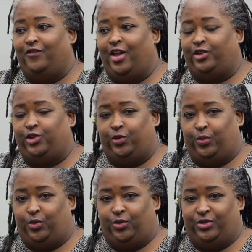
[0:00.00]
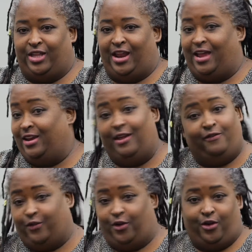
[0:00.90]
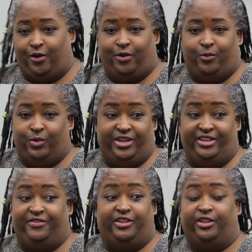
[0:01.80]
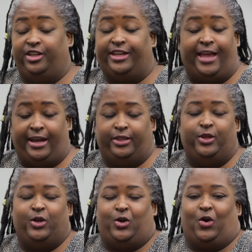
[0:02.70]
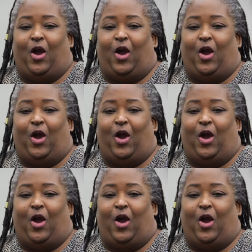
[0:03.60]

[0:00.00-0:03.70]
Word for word: vegetables that I never would even look at in the